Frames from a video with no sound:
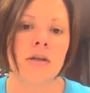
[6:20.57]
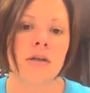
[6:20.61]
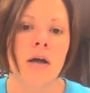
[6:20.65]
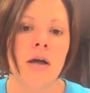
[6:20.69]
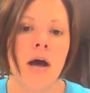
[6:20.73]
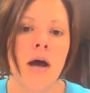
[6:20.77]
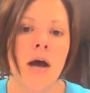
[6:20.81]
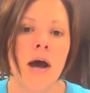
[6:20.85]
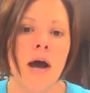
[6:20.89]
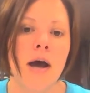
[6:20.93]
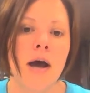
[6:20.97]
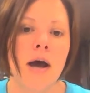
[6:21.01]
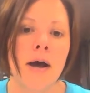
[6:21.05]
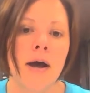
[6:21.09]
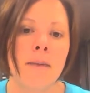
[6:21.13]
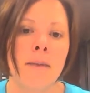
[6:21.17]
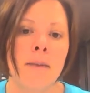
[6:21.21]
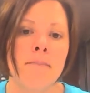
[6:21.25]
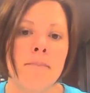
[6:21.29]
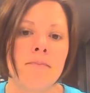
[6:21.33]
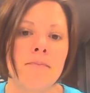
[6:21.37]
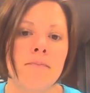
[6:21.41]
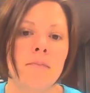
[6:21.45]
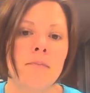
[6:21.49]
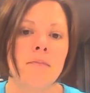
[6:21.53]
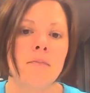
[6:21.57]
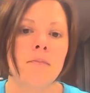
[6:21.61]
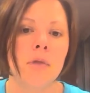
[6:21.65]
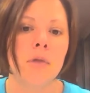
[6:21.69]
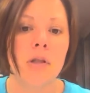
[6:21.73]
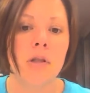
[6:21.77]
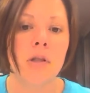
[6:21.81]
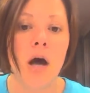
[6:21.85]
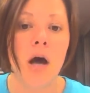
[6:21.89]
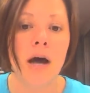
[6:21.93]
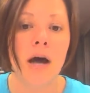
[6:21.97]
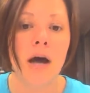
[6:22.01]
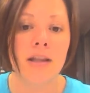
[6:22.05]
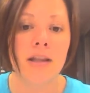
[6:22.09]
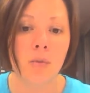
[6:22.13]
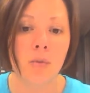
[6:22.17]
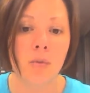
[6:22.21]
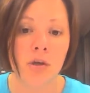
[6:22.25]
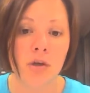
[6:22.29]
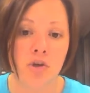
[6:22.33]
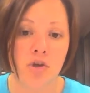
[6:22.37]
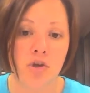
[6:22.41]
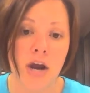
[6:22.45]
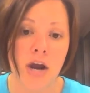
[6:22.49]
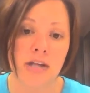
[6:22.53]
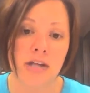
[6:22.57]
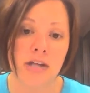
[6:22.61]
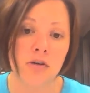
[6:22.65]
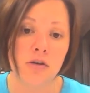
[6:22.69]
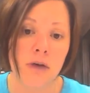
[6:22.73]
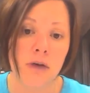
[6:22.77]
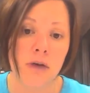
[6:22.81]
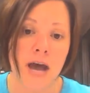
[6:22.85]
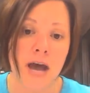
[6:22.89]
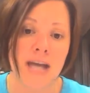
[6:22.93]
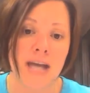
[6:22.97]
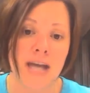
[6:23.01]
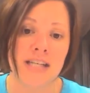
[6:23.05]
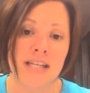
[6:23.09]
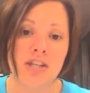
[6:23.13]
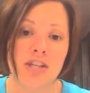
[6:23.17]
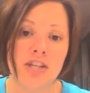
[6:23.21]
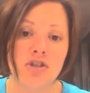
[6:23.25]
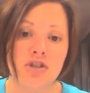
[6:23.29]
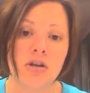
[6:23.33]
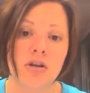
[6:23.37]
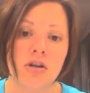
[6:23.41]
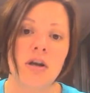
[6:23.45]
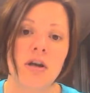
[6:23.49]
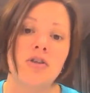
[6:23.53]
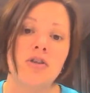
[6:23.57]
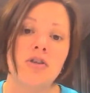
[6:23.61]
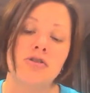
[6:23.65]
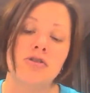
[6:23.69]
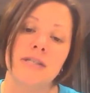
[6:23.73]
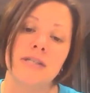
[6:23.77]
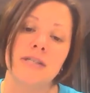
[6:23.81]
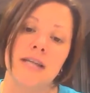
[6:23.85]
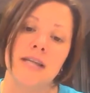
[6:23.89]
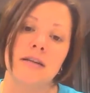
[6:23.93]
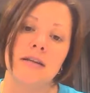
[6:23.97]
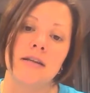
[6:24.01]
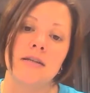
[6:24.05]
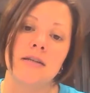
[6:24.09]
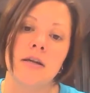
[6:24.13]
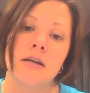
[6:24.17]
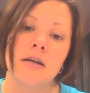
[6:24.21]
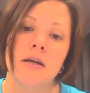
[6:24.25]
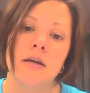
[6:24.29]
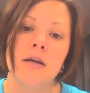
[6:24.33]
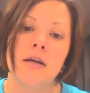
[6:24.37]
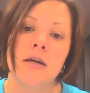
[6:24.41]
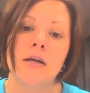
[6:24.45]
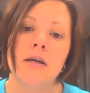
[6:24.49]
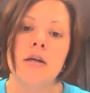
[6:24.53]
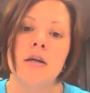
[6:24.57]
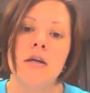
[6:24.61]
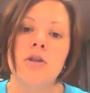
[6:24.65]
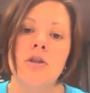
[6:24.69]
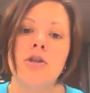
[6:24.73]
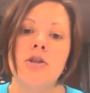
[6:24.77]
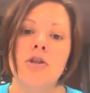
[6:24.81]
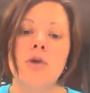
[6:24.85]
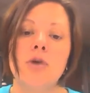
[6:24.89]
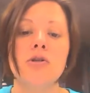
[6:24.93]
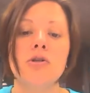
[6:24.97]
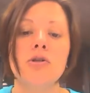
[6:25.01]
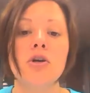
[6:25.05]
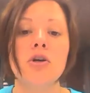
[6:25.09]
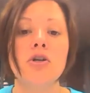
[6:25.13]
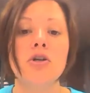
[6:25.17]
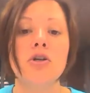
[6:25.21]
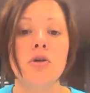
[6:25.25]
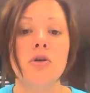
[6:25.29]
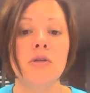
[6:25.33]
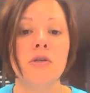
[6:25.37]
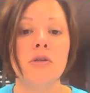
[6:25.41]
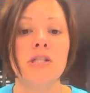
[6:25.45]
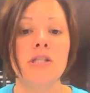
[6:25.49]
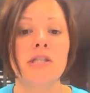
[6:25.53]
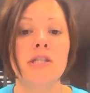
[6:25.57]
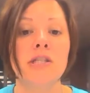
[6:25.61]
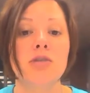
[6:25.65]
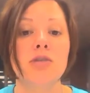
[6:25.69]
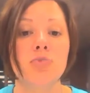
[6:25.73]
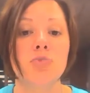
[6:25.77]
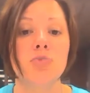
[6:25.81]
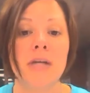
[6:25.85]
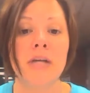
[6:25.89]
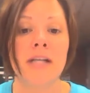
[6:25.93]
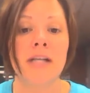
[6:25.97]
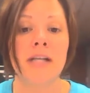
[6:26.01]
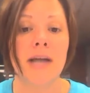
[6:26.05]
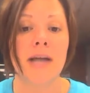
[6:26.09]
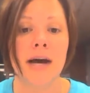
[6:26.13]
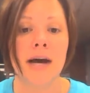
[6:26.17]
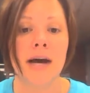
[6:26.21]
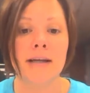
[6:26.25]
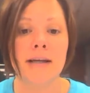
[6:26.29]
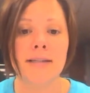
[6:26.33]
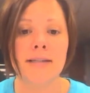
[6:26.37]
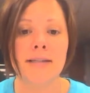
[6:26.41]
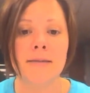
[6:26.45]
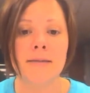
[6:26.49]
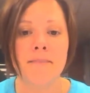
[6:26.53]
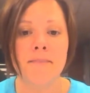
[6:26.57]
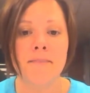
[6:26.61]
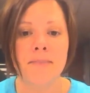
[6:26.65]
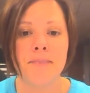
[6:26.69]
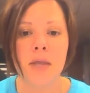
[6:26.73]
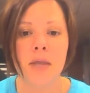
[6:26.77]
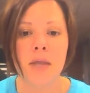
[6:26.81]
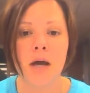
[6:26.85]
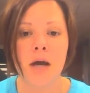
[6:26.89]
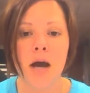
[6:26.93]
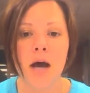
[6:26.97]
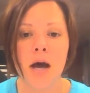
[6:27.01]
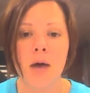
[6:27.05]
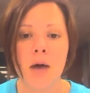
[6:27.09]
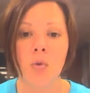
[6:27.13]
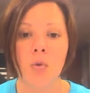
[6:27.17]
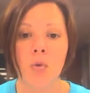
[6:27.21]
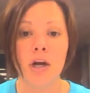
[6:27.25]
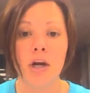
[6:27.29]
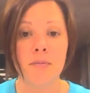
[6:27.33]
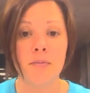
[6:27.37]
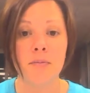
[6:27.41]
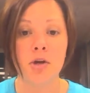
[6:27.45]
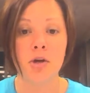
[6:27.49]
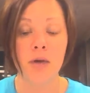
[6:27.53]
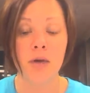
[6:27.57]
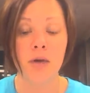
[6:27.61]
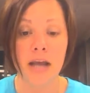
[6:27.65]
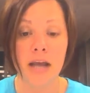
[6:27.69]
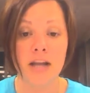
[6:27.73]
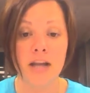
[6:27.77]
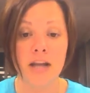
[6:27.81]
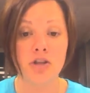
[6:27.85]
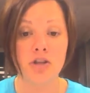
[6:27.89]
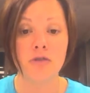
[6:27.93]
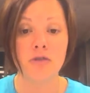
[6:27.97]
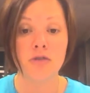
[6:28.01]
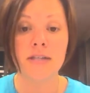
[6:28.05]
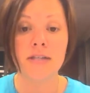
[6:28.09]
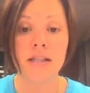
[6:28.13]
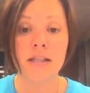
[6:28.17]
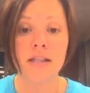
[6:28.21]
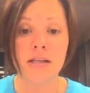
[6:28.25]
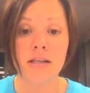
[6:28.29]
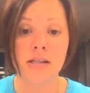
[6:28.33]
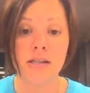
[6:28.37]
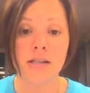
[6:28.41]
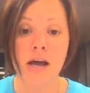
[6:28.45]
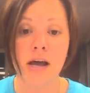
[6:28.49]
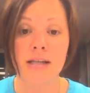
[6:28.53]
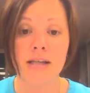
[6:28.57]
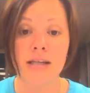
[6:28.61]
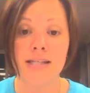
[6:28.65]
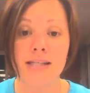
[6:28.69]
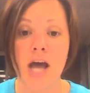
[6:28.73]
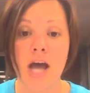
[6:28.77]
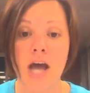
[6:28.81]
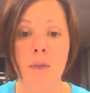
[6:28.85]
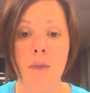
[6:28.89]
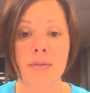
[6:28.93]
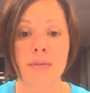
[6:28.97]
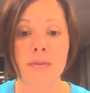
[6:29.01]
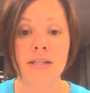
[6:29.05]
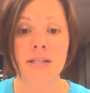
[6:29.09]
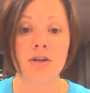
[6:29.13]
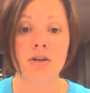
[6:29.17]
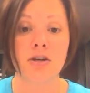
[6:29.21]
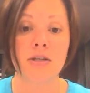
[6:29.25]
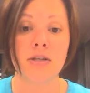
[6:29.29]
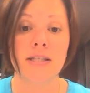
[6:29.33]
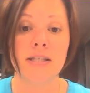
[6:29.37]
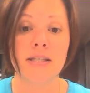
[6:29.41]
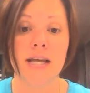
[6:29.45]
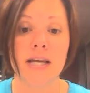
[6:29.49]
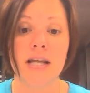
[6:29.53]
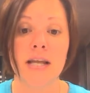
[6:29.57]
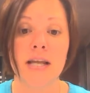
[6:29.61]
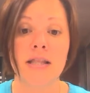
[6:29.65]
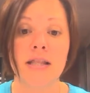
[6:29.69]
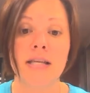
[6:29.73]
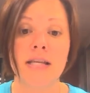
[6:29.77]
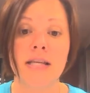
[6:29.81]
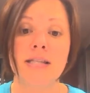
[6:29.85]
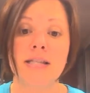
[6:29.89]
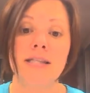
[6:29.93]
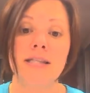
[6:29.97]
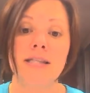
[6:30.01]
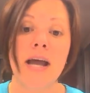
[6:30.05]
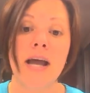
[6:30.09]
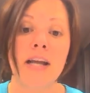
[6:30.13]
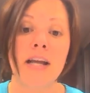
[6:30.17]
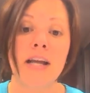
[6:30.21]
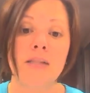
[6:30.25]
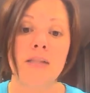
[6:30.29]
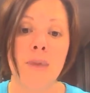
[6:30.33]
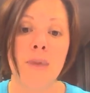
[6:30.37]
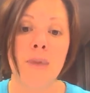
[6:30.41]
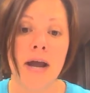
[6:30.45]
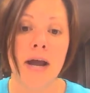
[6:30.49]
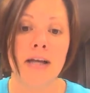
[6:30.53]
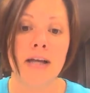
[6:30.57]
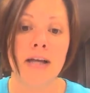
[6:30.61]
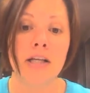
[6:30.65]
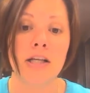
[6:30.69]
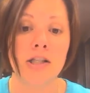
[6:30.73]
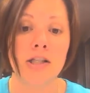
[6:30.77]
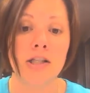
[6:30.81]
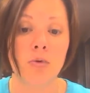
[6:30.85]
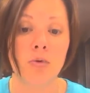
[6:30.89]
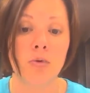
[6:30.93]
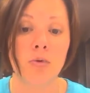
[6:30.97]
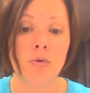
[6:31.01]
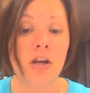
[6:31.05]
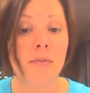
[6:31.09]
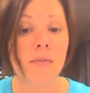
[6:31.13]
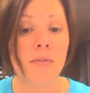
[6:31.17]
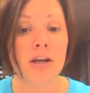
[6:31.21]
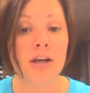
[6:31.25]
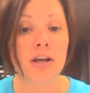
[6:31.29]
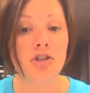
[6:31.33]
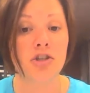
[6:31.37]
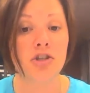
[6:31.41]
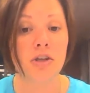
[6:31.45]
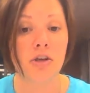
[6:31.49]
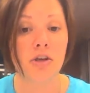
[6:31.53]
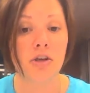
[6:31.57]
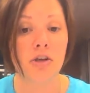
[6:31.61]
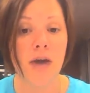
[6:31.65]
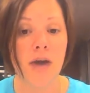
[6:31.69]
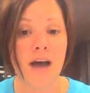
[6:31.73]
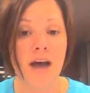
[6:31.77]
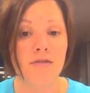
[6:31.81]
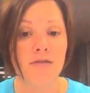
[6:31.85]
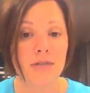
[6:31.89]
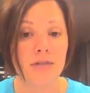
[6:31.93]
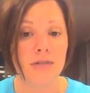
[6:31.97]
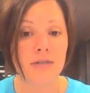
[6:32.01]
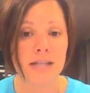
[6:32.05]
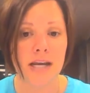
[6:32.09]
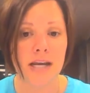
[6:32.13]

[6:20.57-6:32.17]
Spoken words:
law that we're trying to go ahead and get you to understand. Those are Newton's 3 laws. We're going to be going ahead and using those laws to help us understand the science behind it, so we need to make sure that you have those